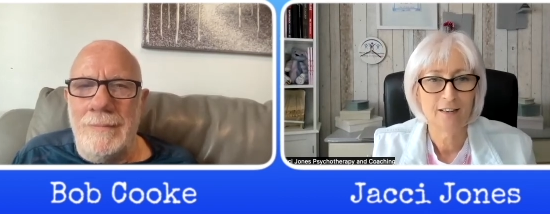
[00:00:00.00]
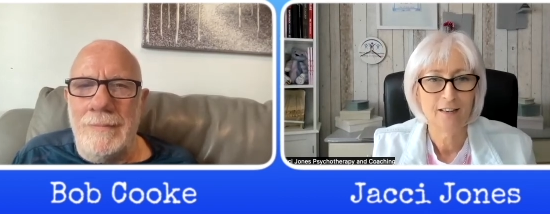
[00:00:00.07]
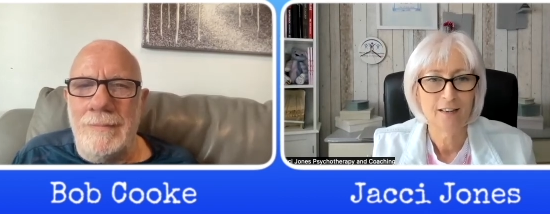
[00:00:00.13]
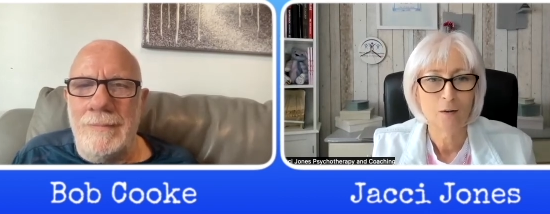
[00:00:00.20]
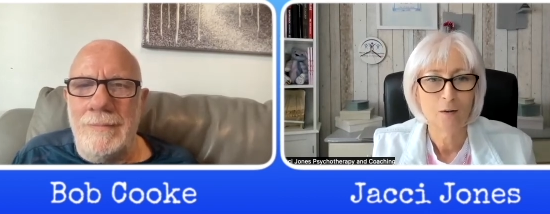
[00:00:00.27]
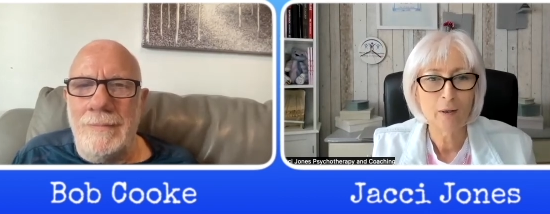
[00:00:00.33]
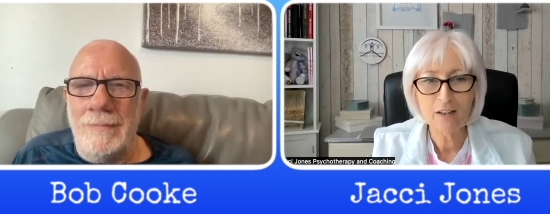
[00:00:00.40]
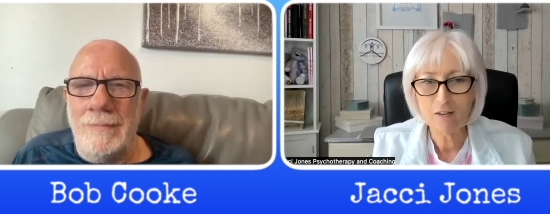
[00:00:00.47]

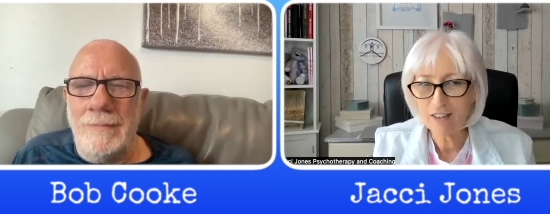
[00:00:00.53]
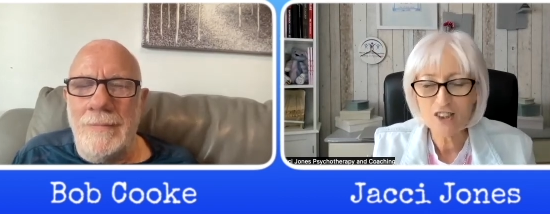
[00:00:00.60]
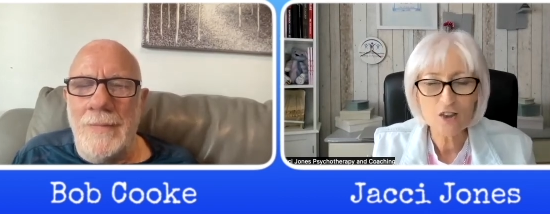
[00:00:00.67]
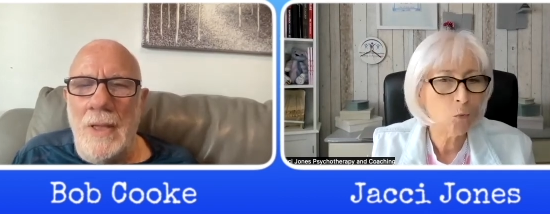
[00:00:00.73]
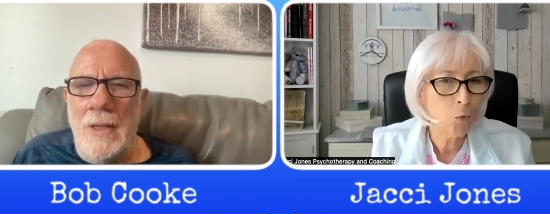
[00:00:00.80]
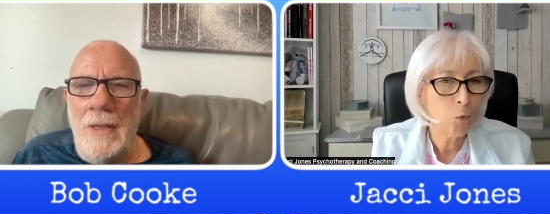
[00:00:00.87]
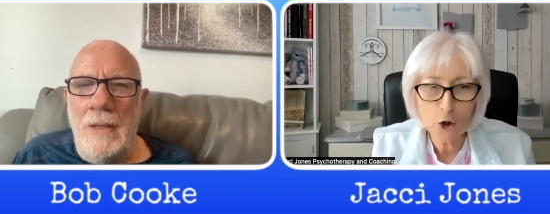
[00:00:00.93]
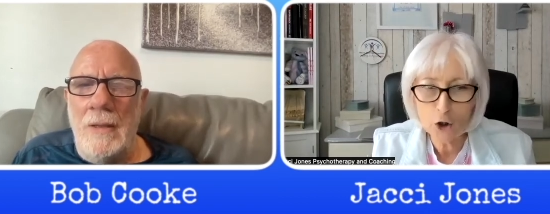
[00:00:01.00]
Speaker 1: whether it's a
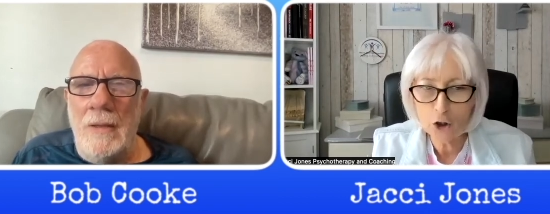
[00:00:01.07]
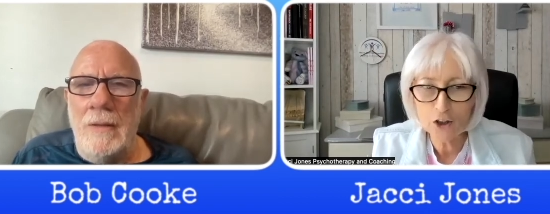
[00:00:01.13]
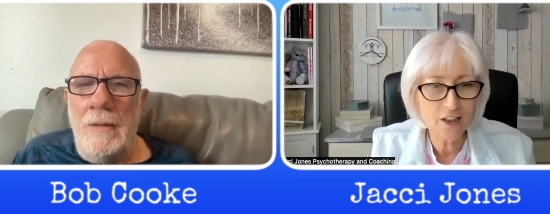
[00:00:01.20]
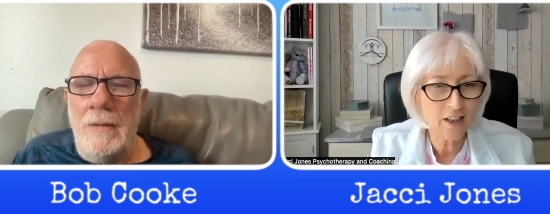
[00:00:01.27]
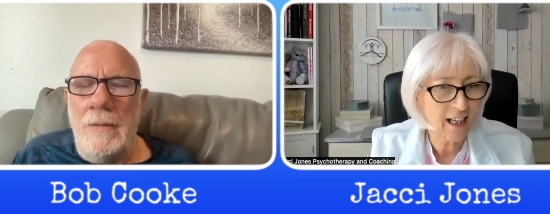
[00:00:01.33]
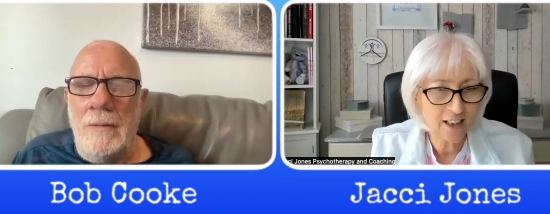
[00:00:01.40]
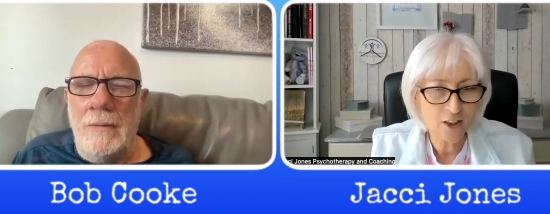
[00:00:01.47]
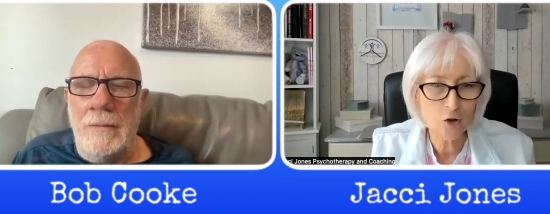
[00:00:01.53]
word that
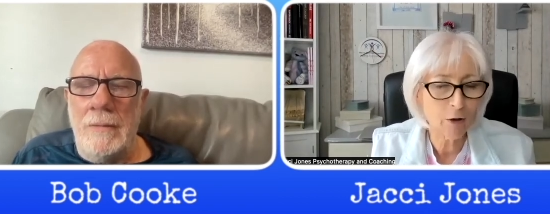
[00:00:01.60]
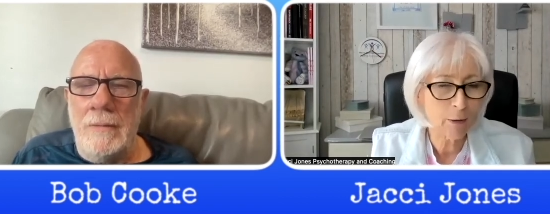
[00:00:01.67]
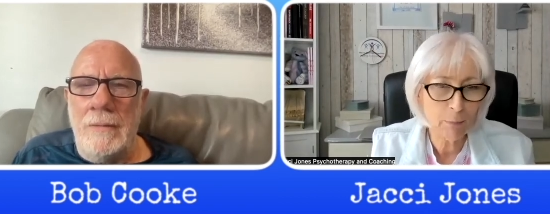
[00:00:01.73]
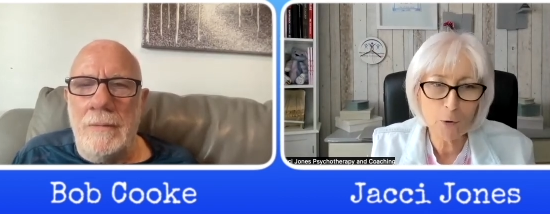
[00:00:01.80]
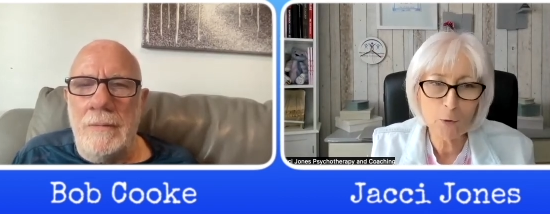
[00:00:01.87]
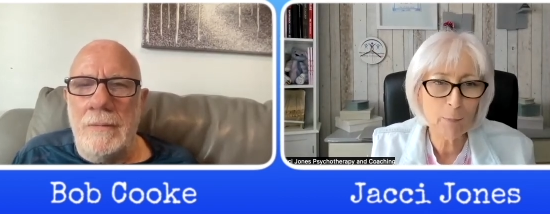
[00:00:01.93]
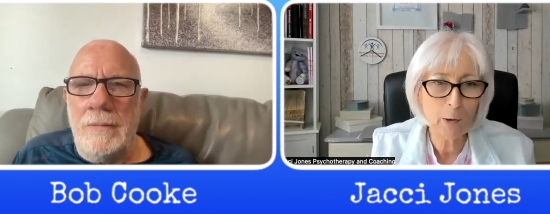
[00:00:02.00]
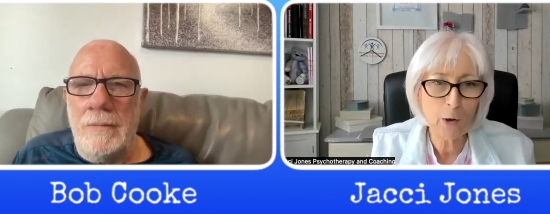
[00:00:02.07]
I trip
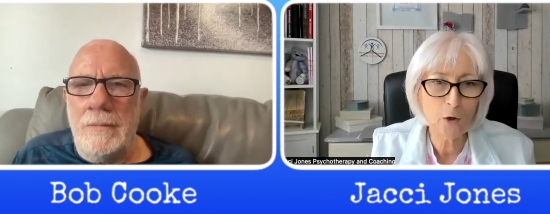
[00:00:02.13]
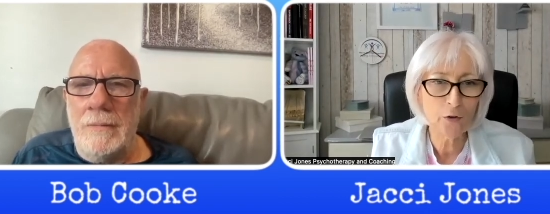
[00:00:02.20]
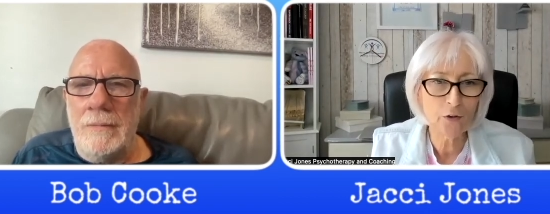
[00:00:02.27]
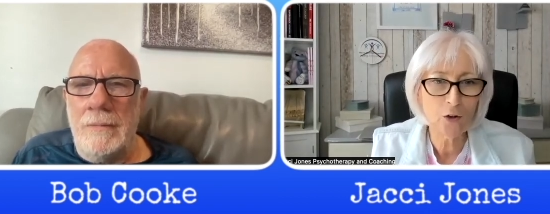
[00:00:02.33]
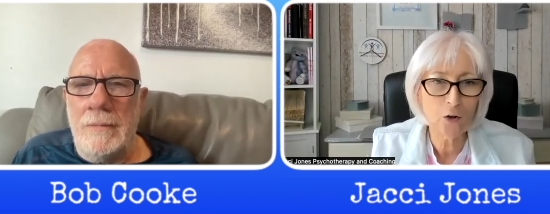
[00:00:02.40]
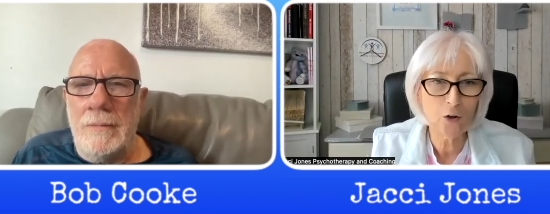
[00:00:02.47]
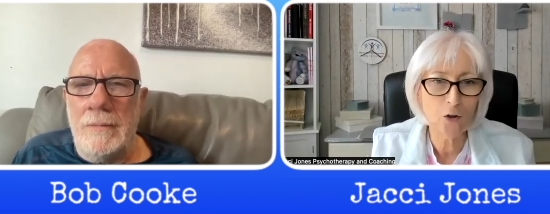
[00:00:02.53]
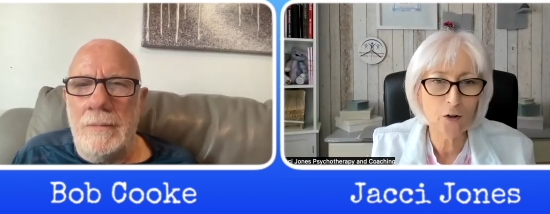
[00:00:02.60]
up on
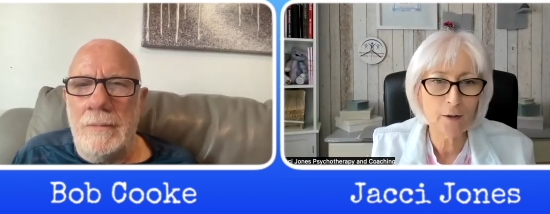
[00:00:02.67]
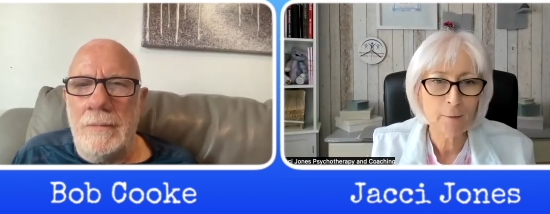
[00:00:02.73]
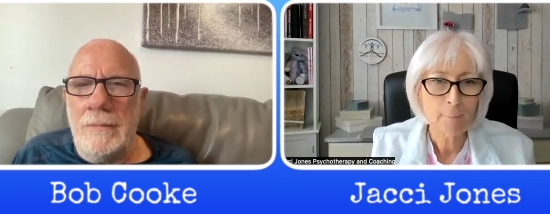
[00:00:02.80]
or